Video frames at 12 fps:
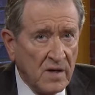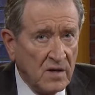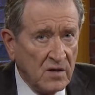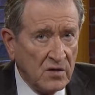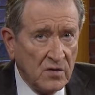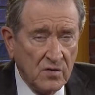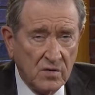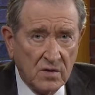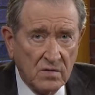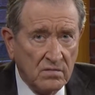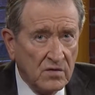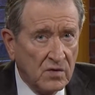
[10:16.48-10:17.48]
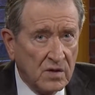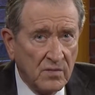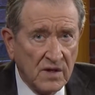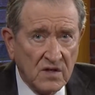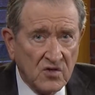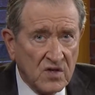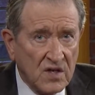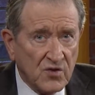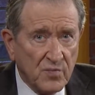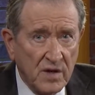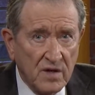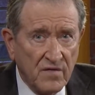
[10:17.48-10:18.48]
you you come against that
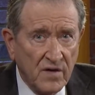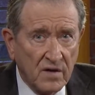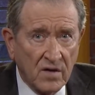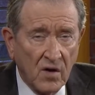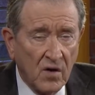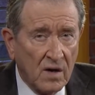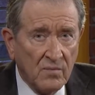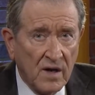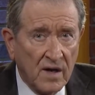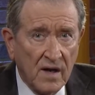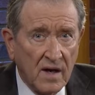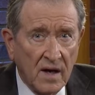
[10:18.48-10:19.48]
spirit of fear. No, I'm not.